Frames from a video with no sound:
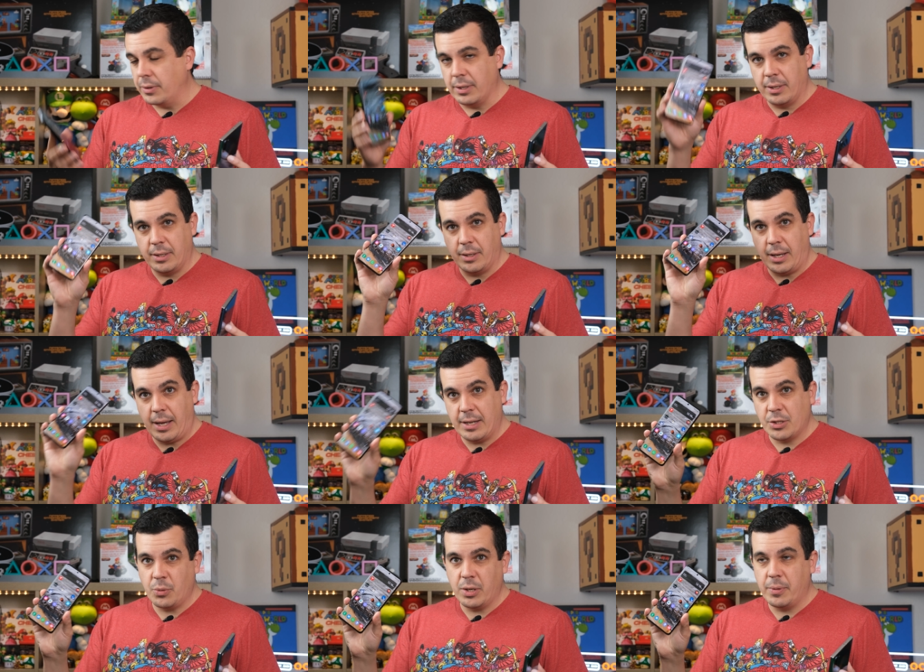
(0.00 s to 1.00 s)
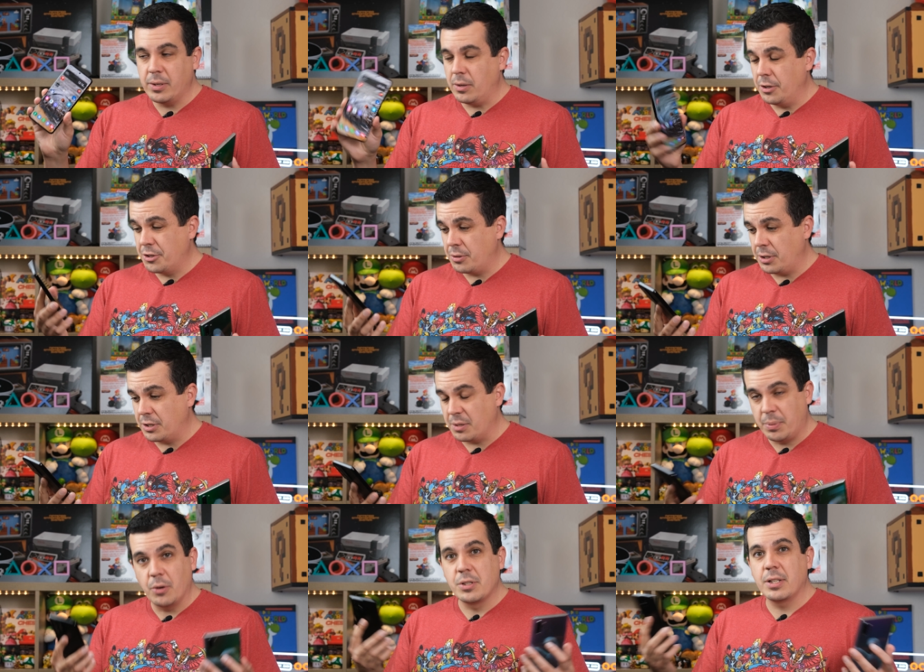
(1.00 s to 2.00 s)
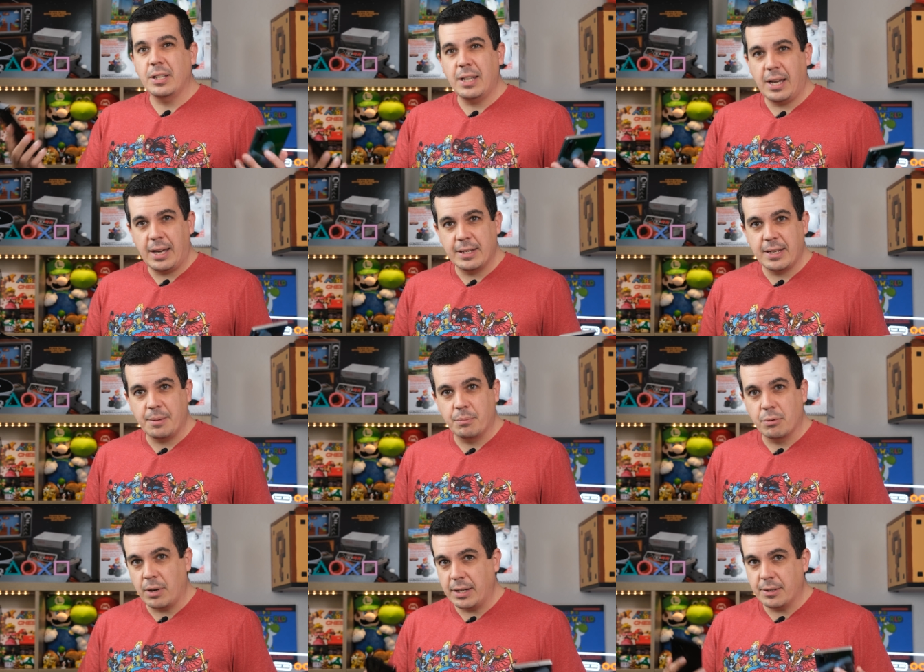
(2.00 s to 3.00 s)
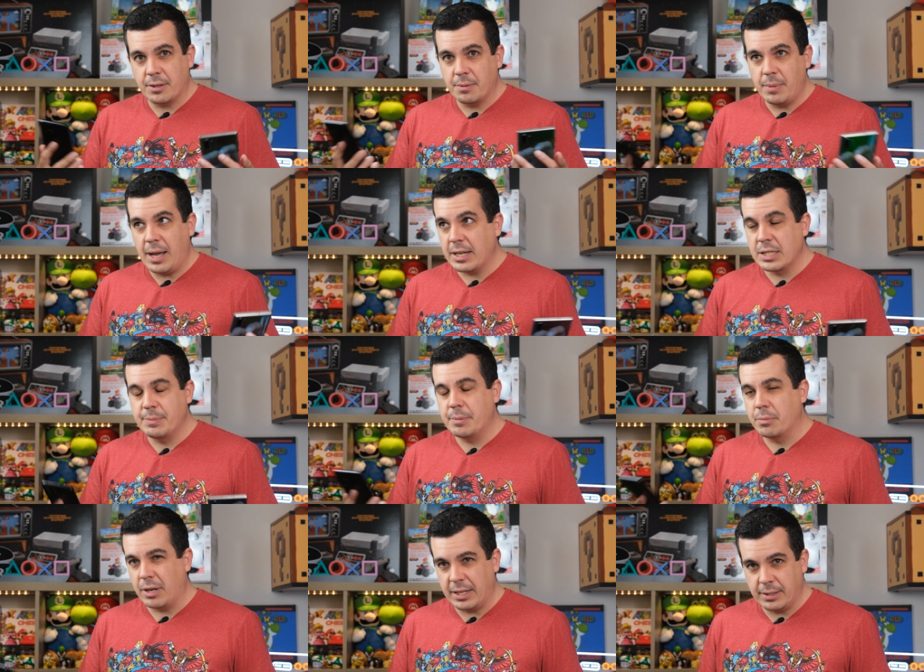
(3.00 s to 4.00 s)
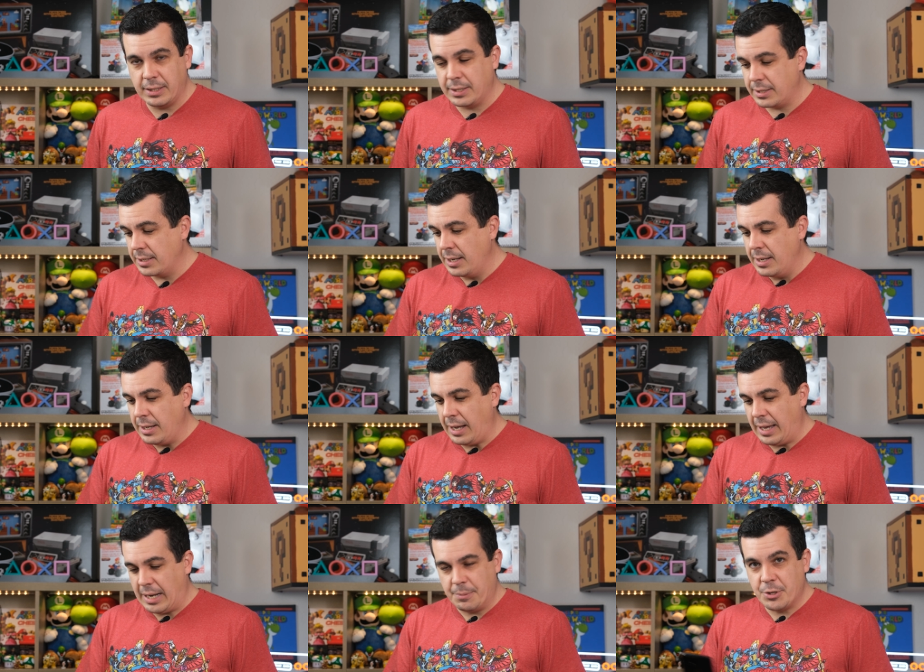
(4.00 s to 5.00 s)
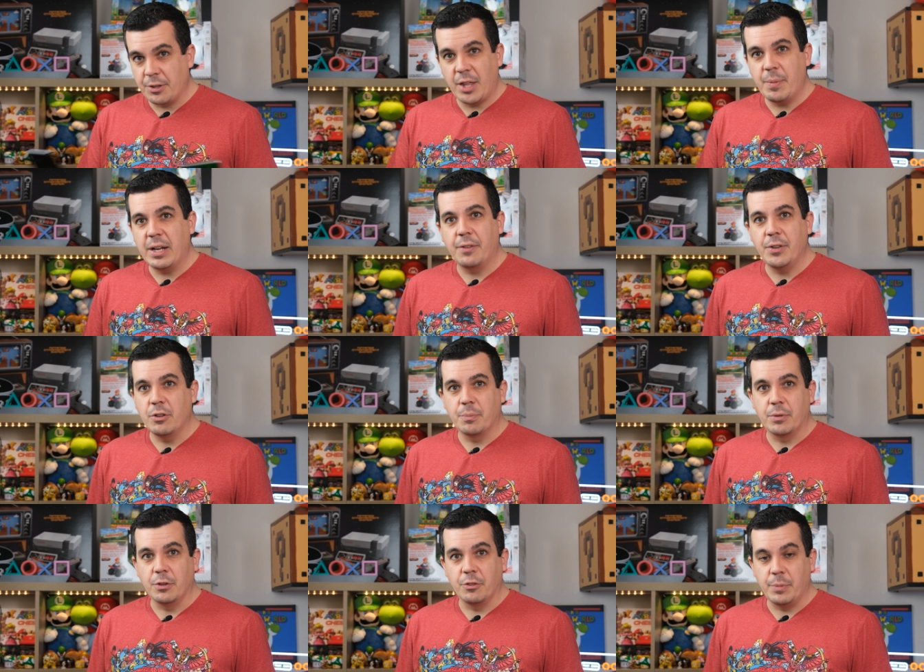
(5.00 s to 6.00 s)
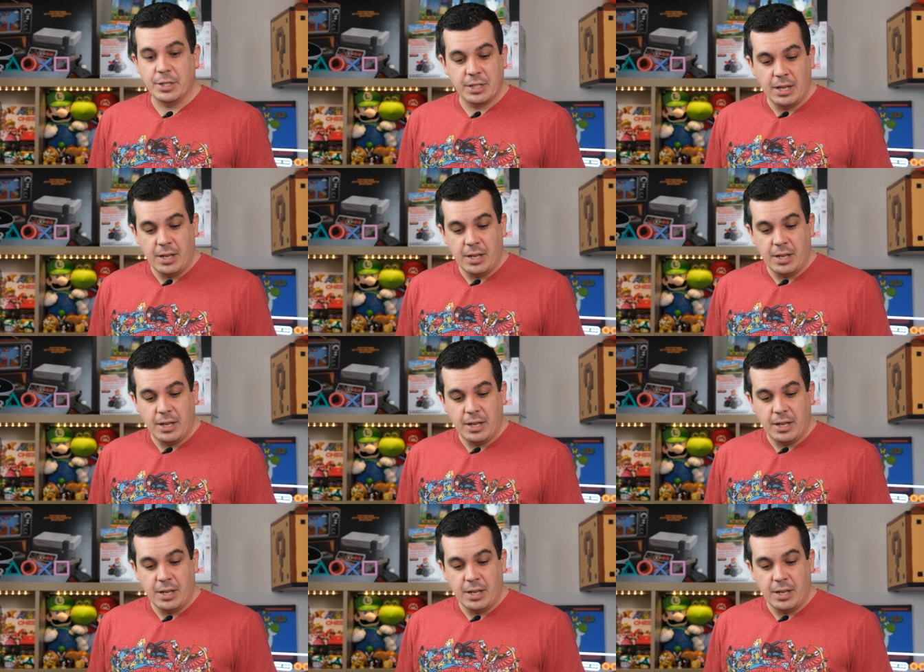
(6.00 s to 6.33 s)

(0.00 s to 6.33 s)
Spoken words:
The S21 Ultra supposedly has a brighter maximum brightness, and I'm sure they made a few improvements,